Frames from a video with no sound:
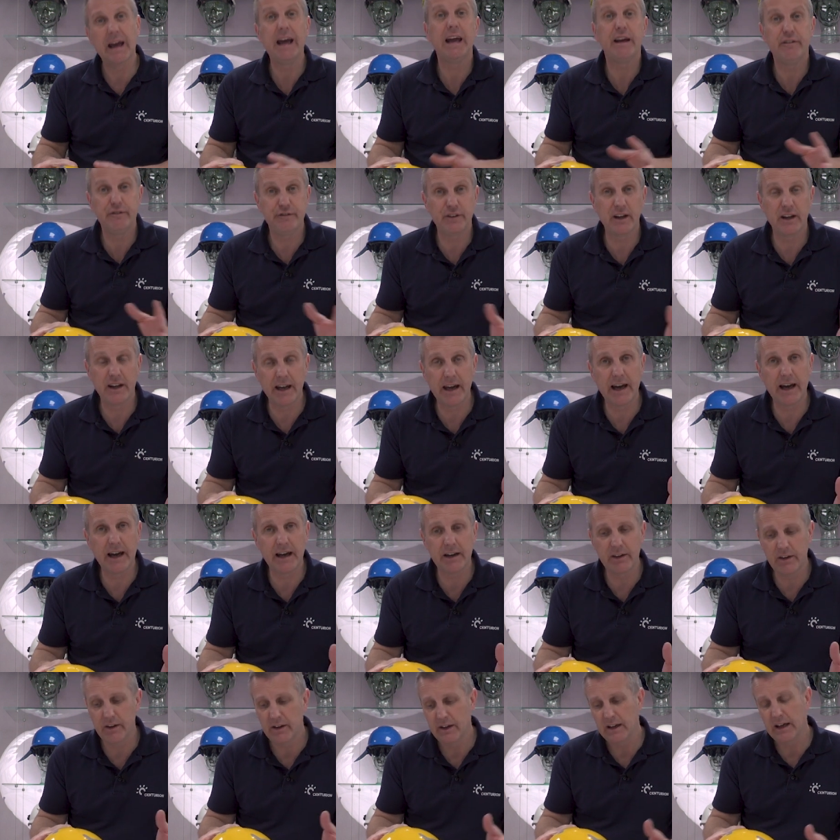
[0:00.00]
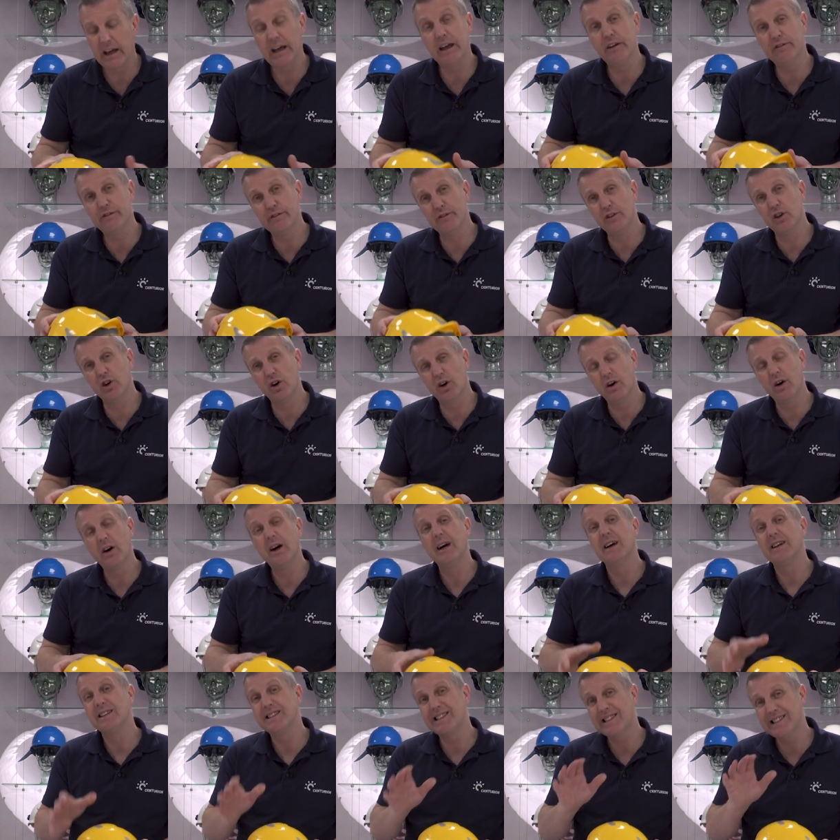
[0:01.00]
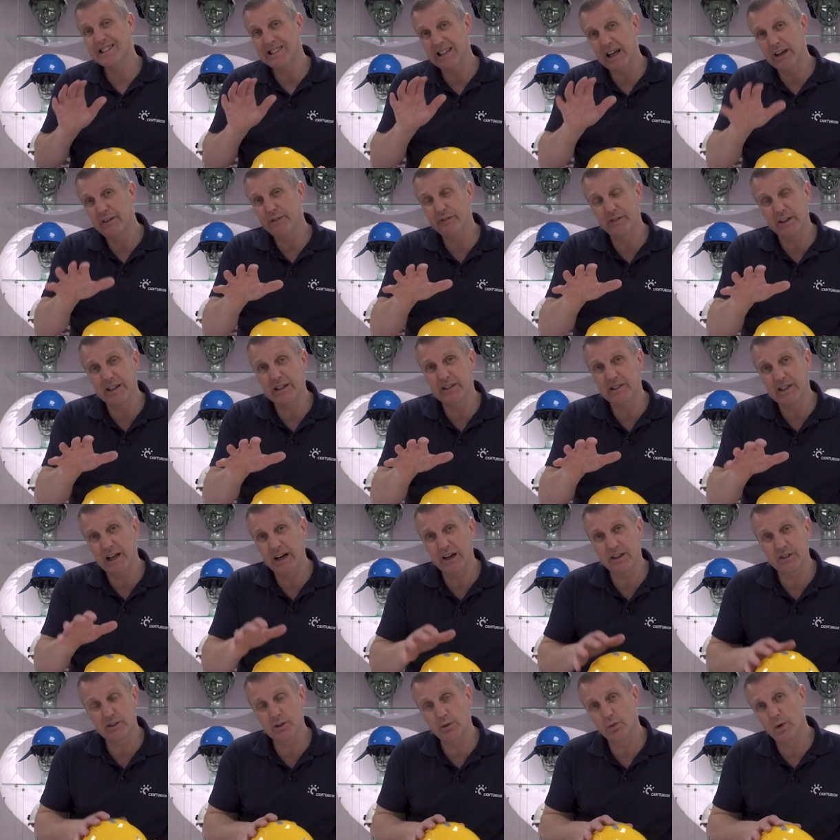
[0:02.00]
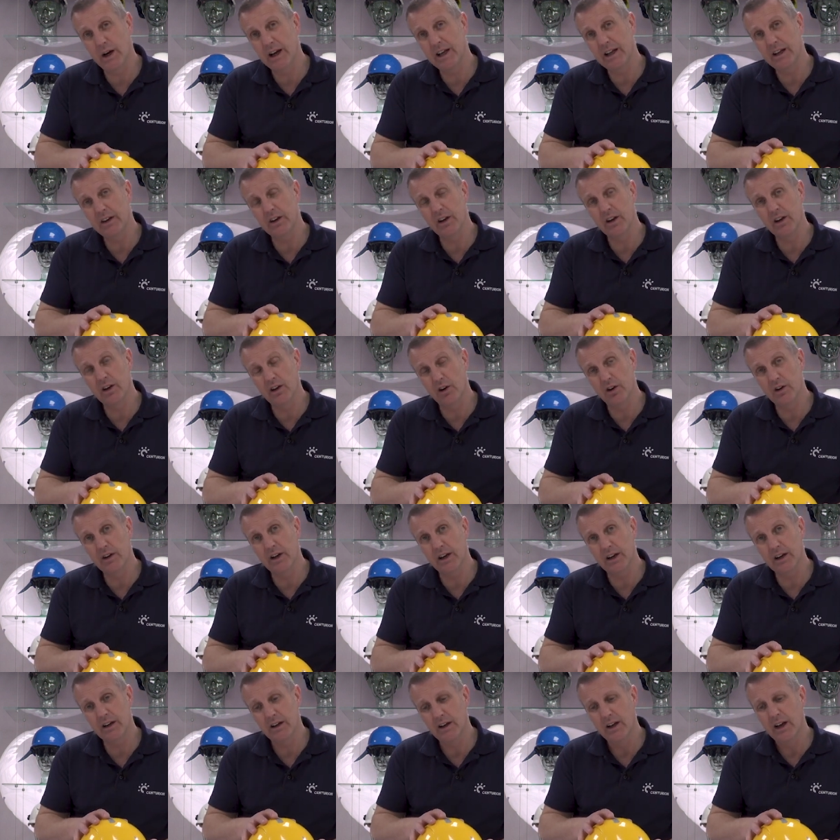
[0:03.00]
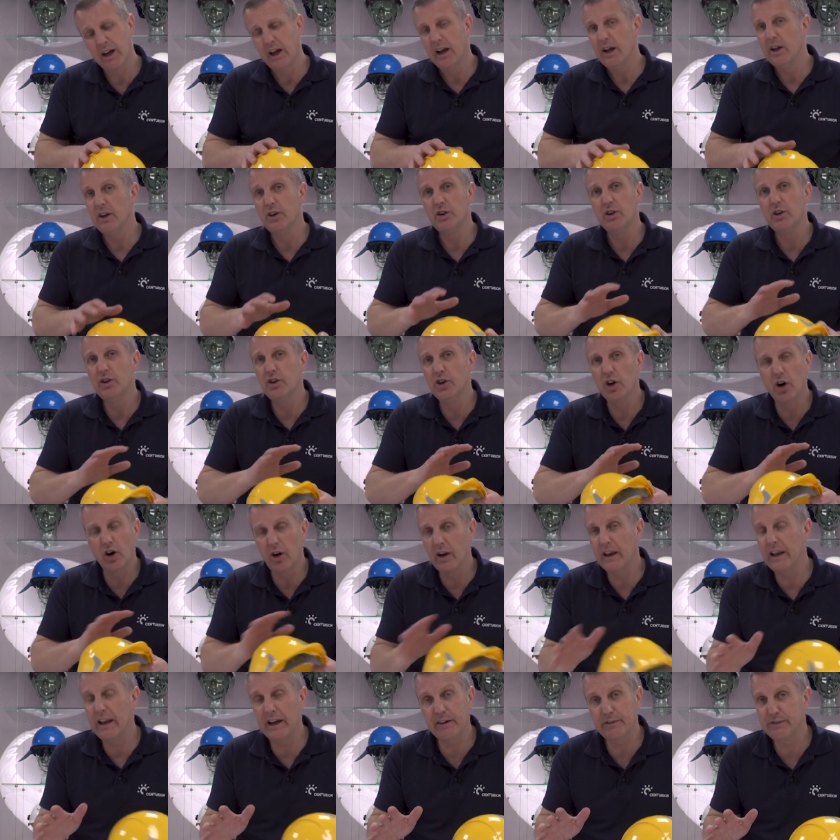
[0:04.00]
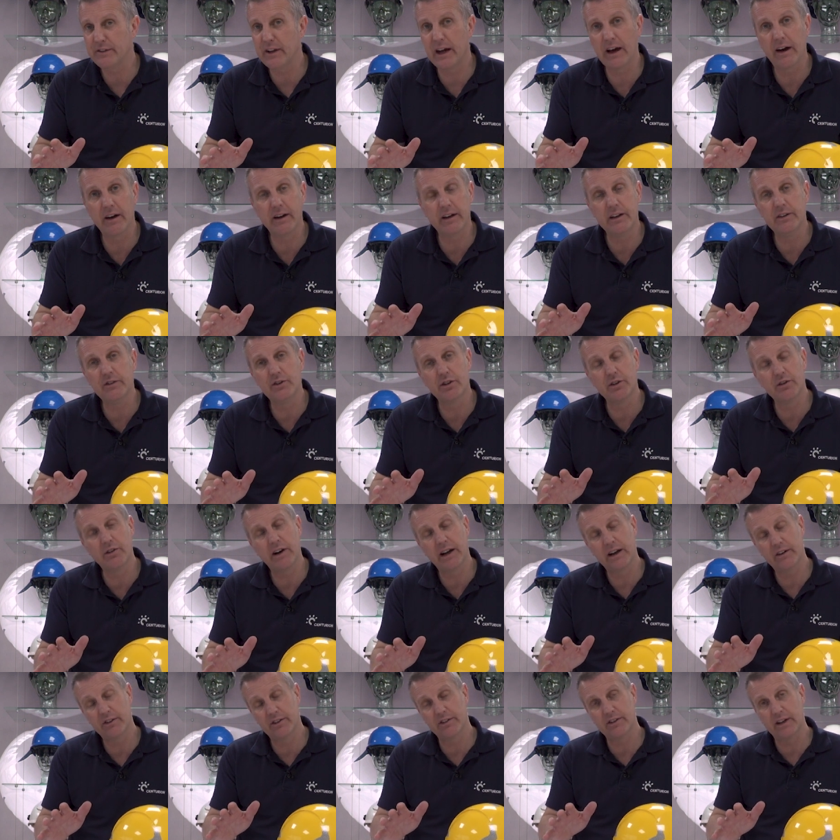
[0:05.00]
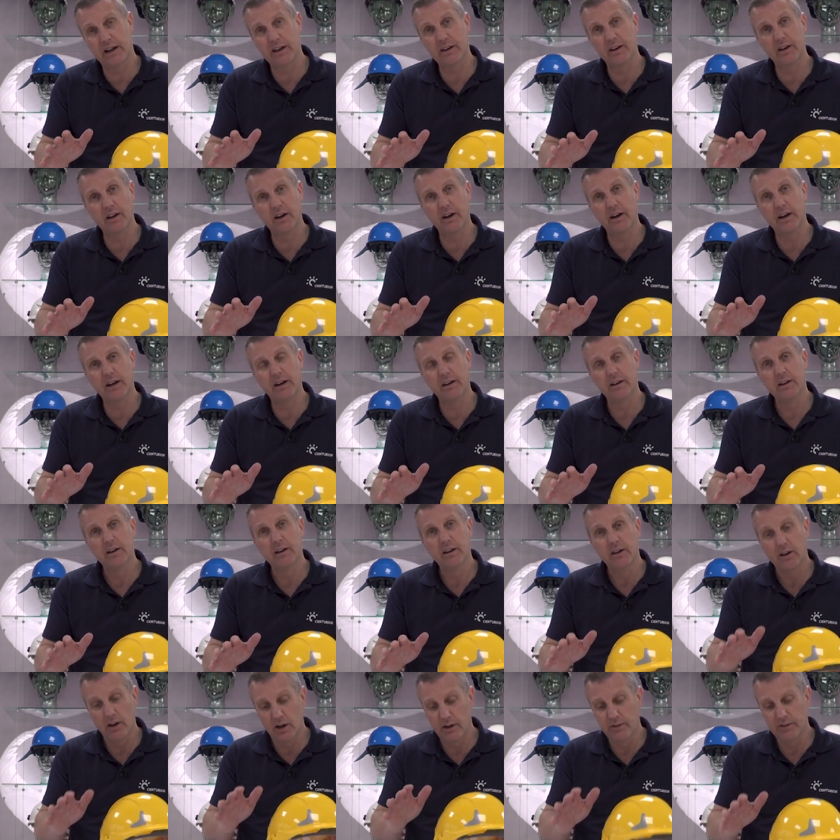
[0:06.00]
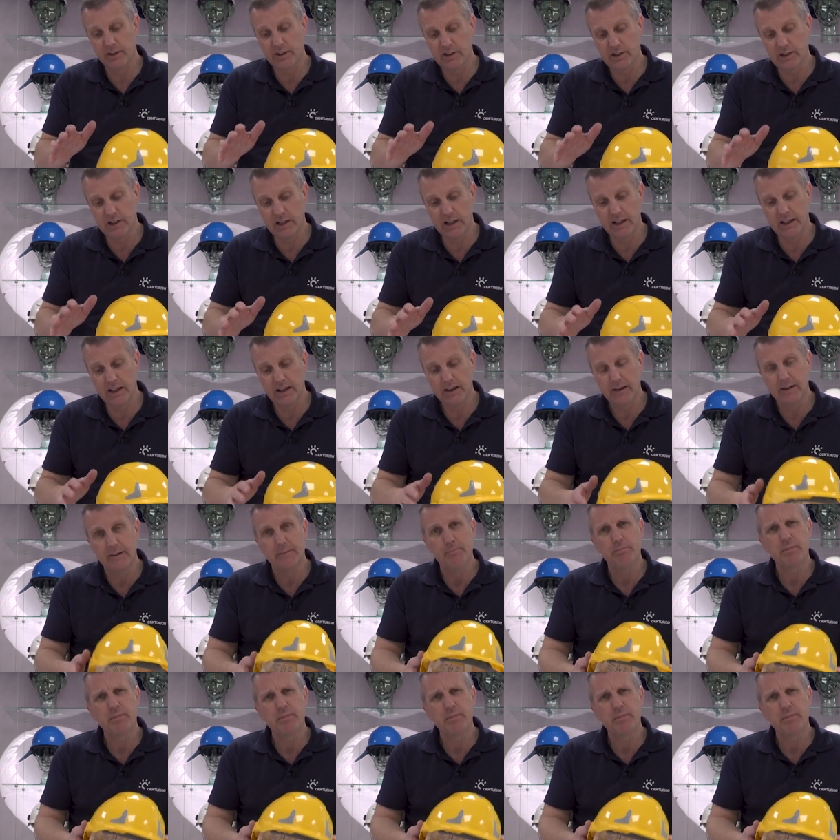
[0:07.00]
if you can. If not, safely tucked away in a locker, not left out in direct sunlight, obviously.